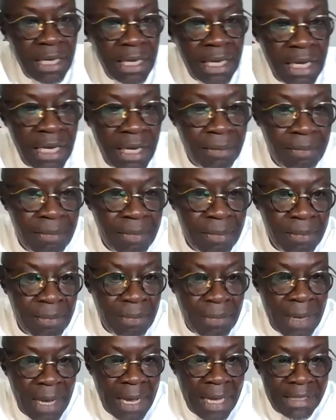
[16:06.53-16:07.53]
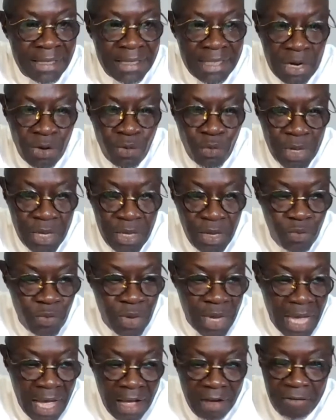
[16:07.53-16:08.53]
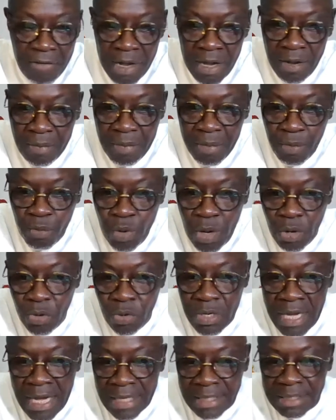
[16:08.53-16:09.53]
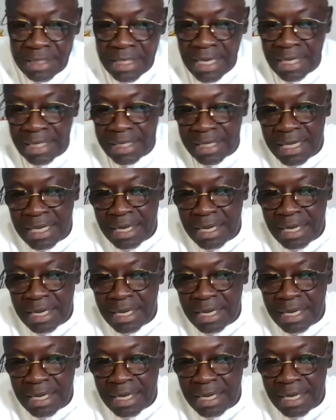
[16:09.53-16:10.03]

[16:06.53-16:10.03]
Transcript: I see that we have people who are connected.